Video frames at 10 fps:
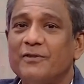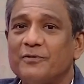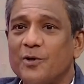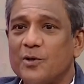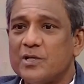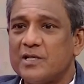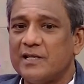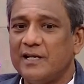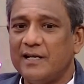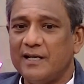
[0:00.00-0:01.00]
of course.
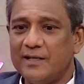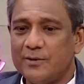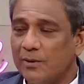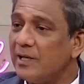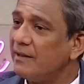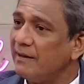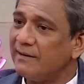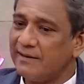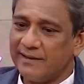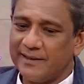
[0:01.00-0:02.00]
I told her
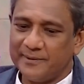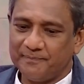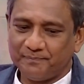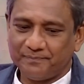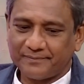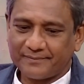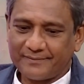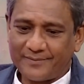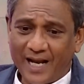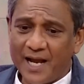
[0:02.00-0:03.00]
that,
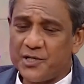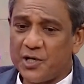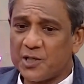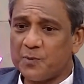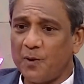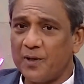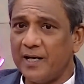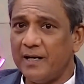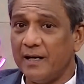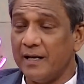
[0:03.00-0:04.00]
and she
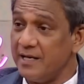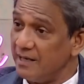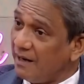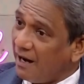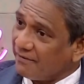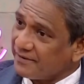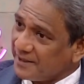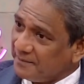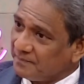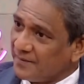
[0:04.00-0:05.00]
responded a year
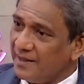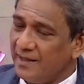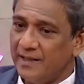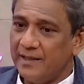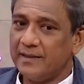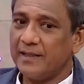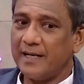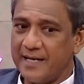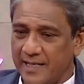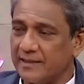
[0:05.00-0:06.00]
after, said,
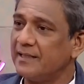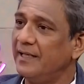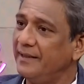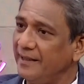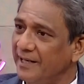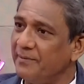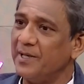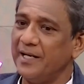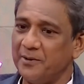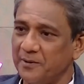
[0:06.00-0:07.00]
yes, I think I'm
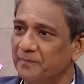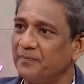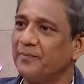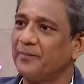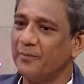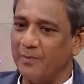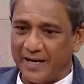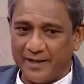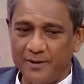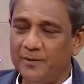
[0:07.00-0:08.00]
ready to
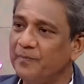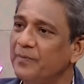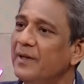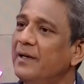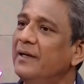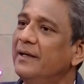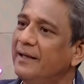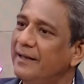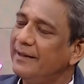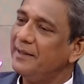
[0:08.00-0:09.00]
marry you.
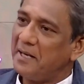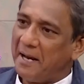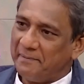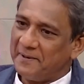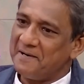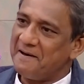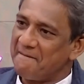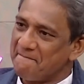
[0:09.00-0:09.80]
And it happened.